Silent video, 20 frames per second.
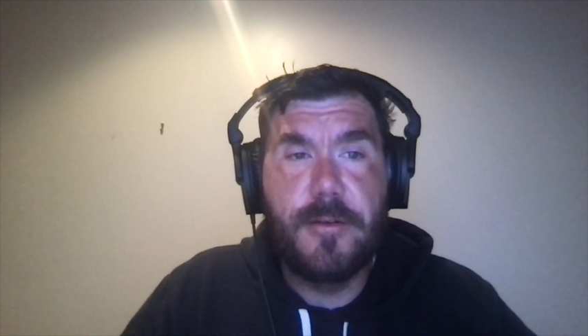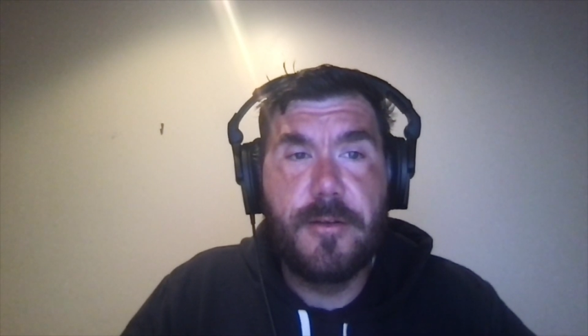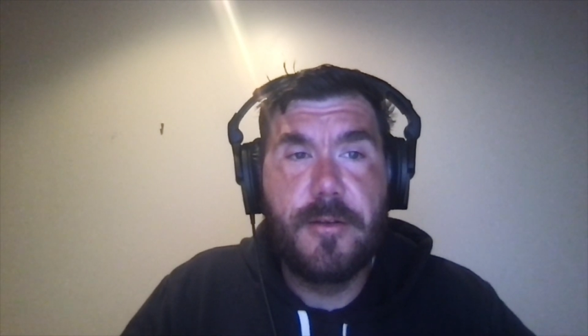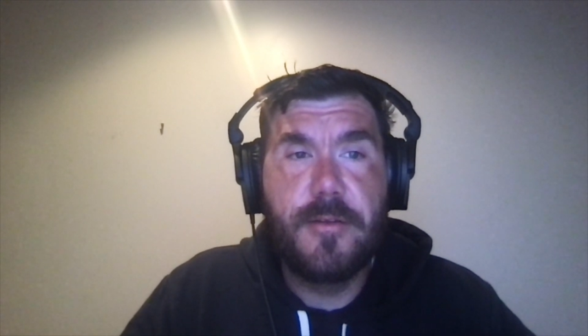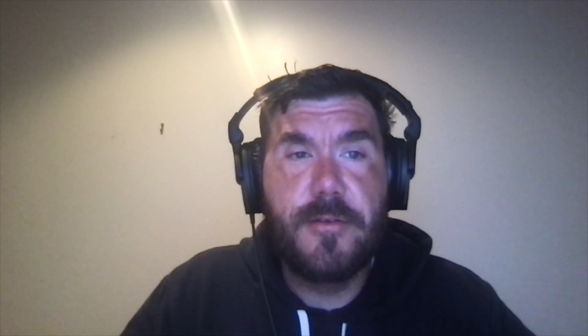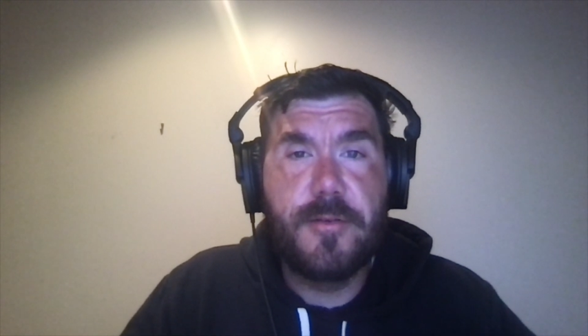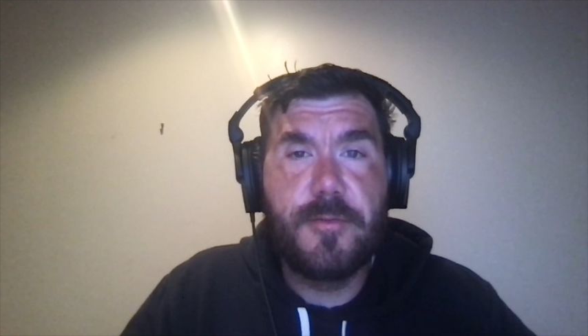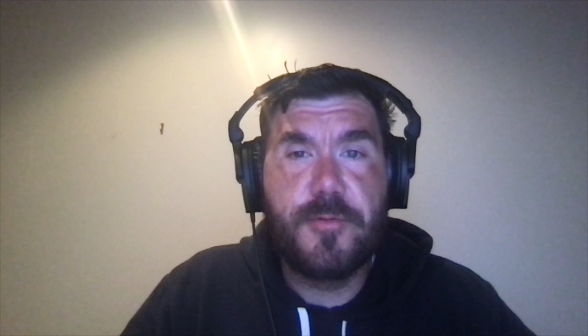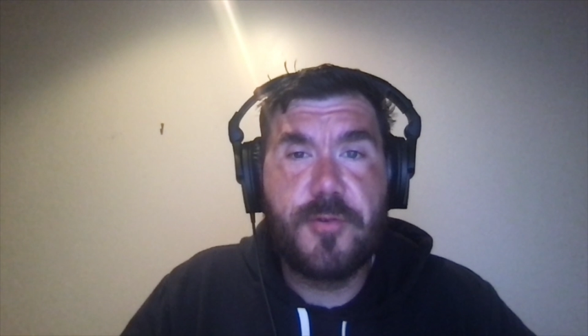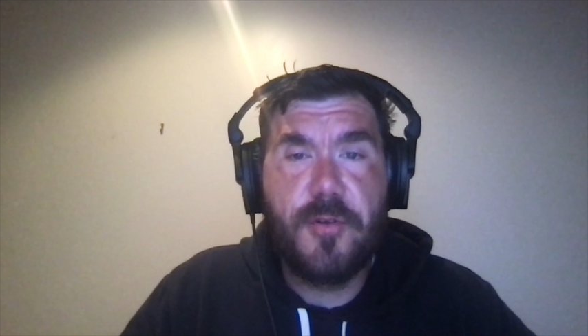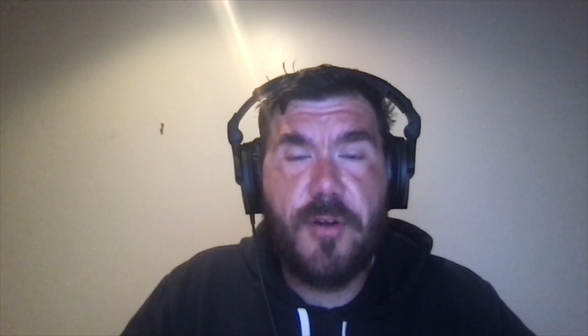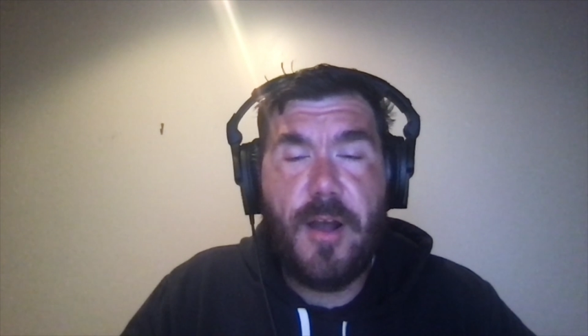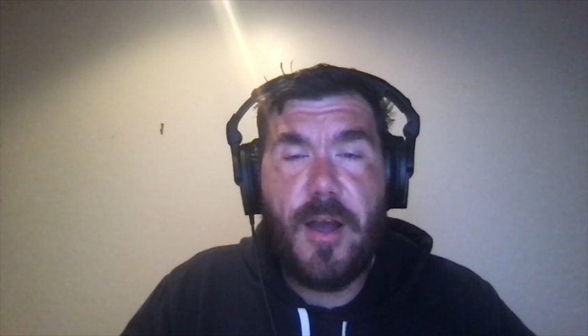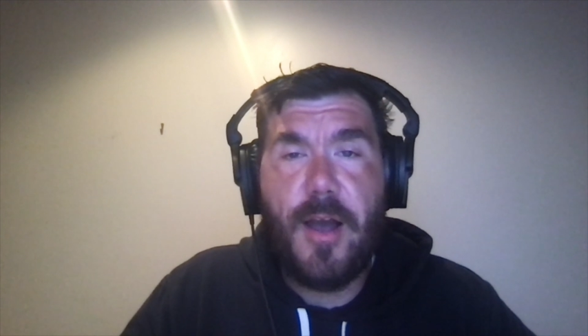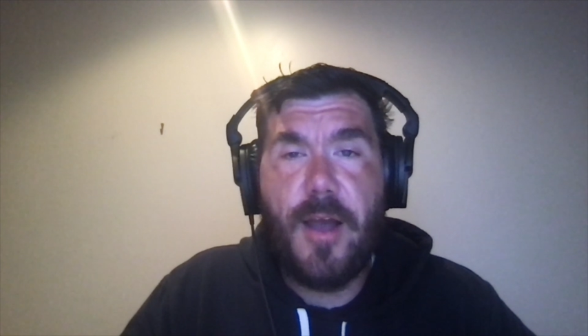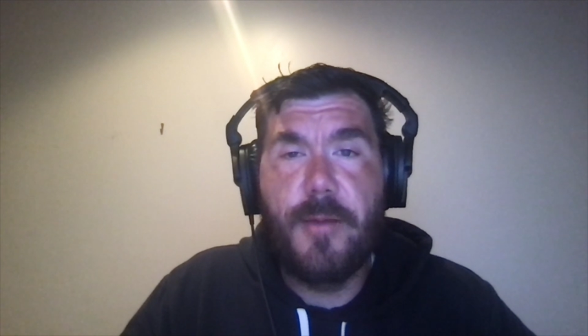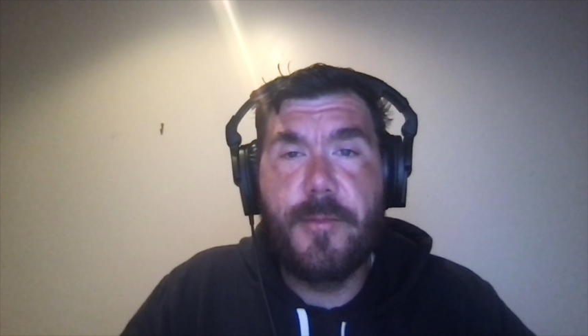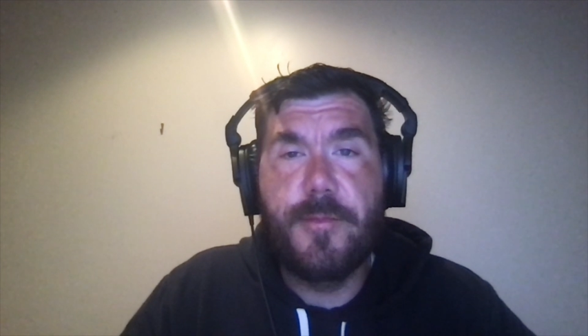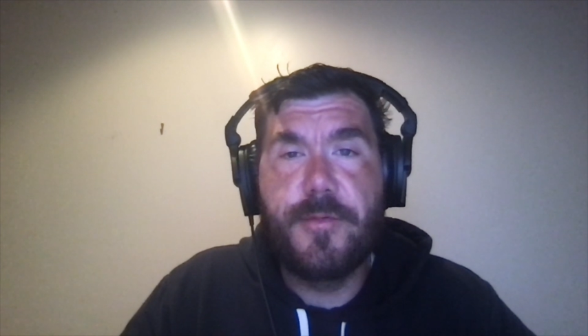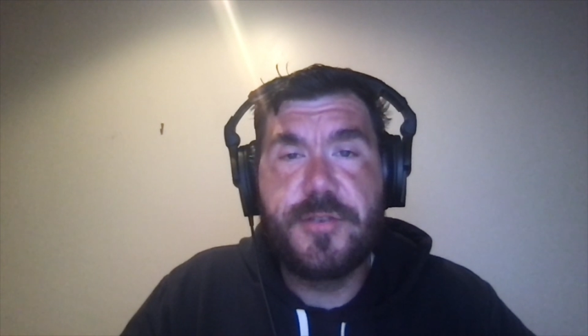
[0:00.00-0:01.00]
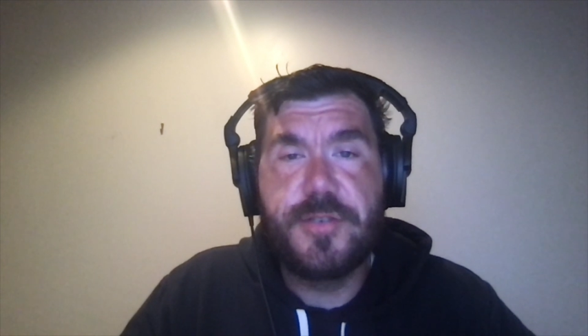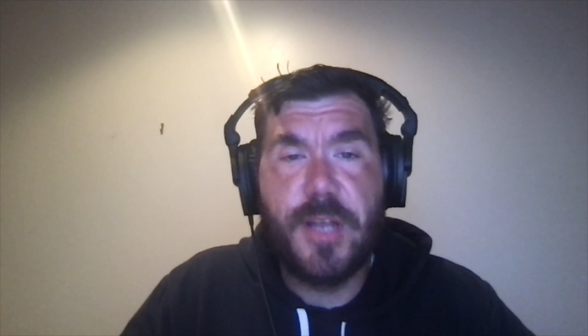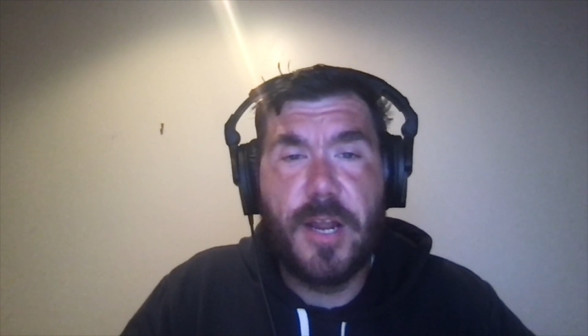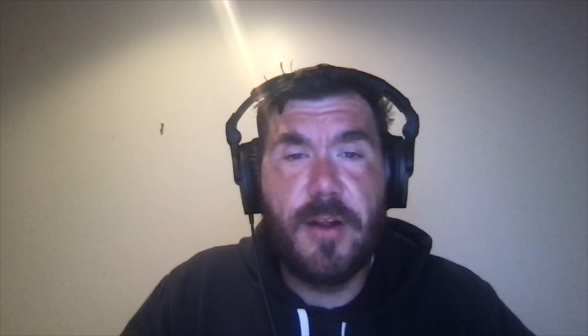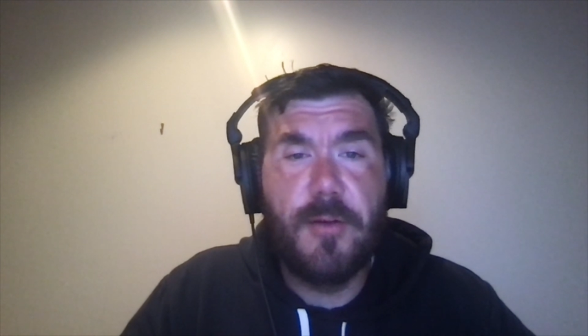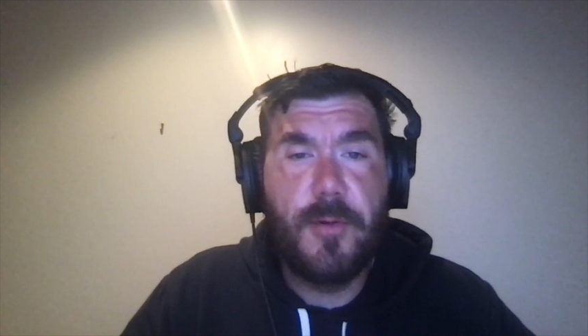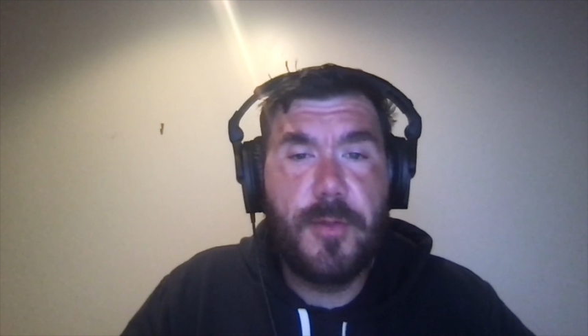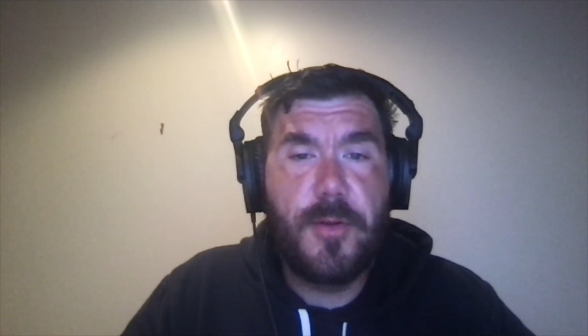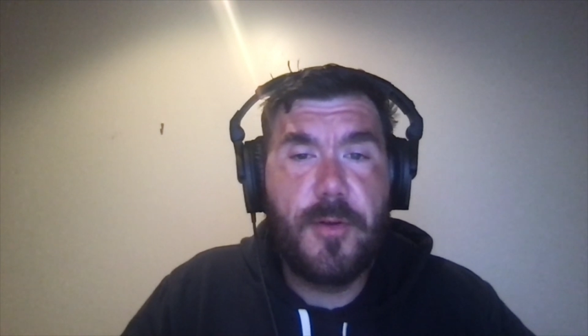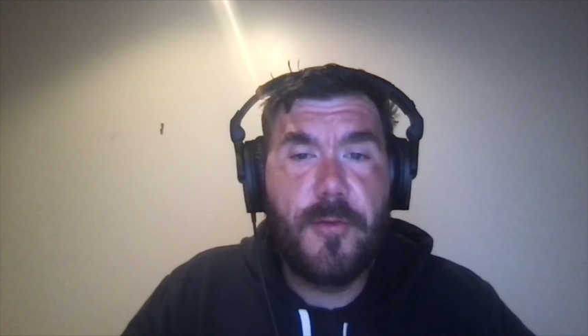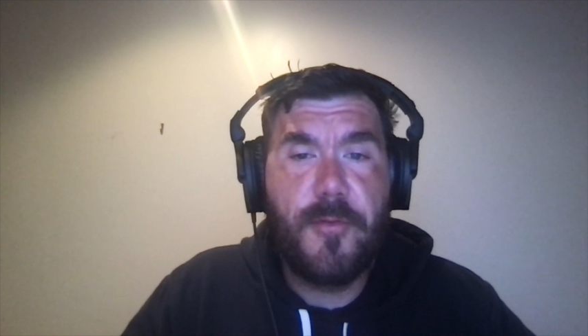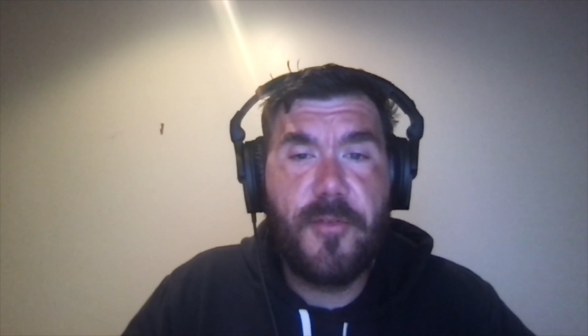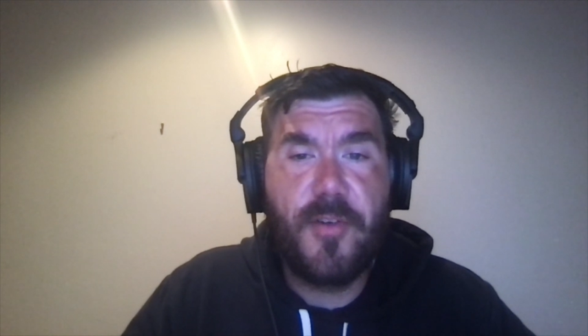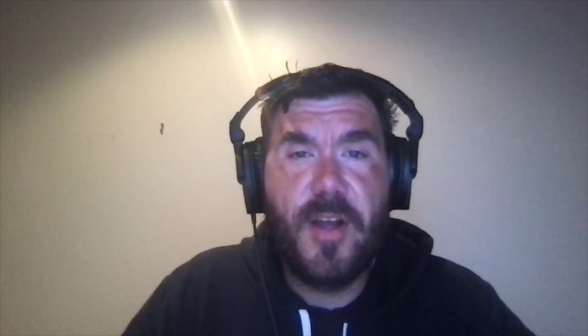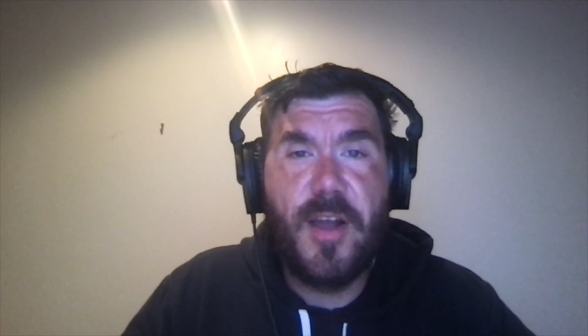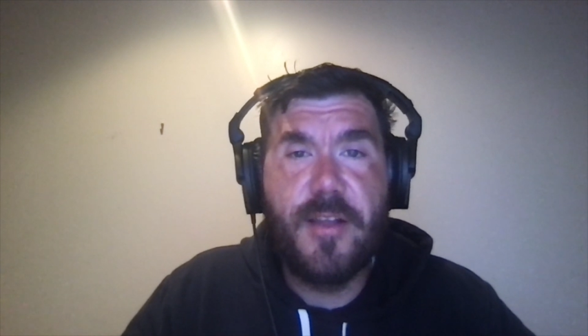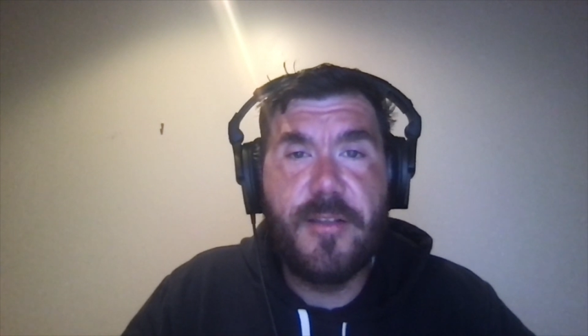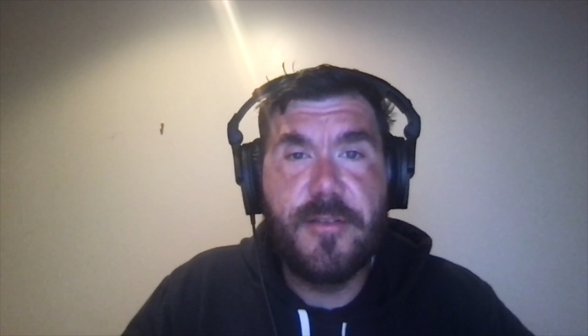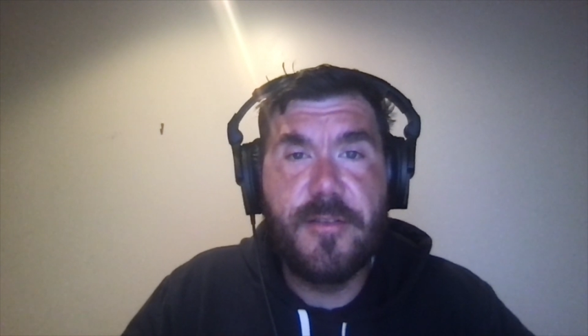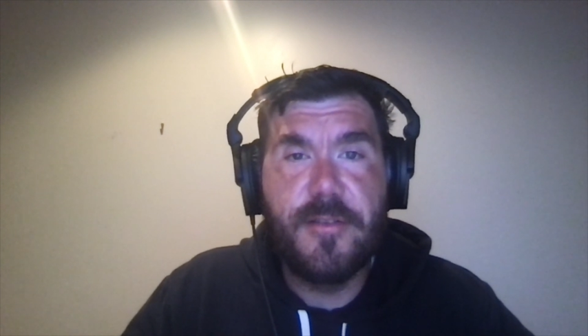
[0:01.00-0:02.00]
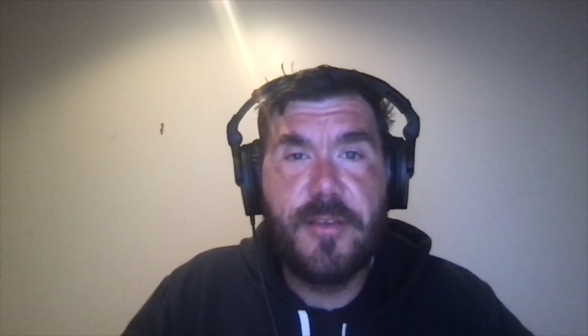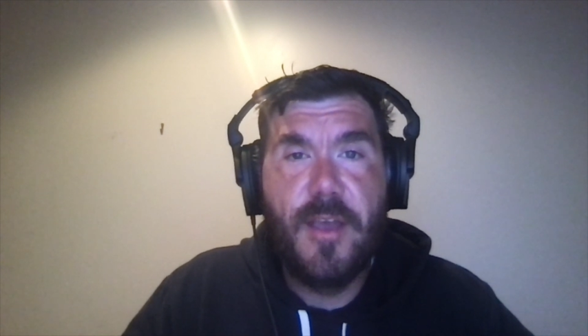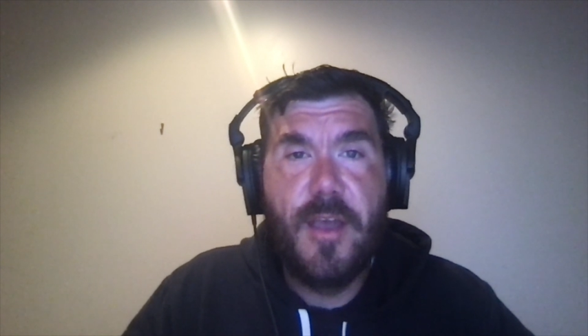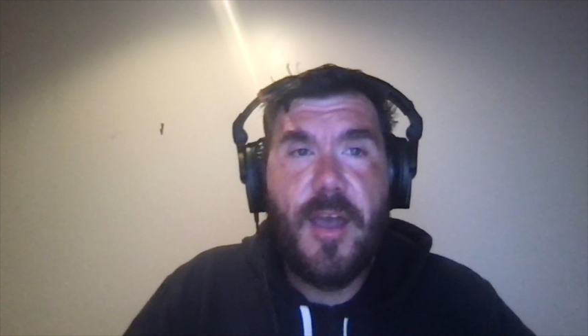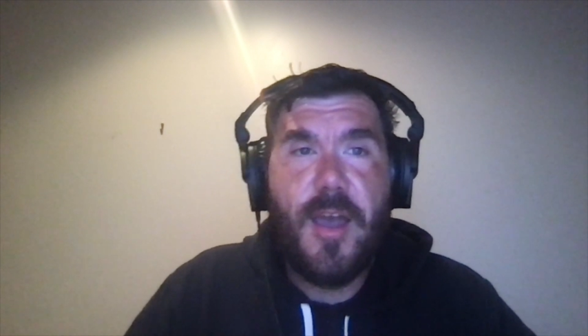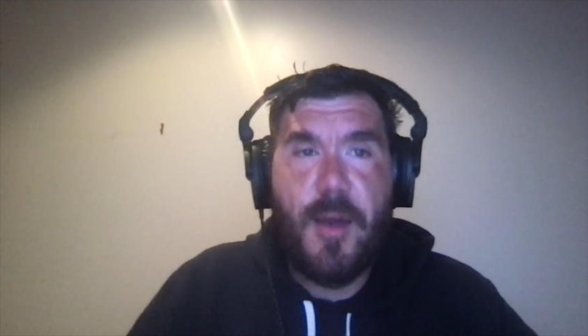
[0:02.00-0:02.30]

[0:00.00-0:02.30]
subscribe, share with your friends,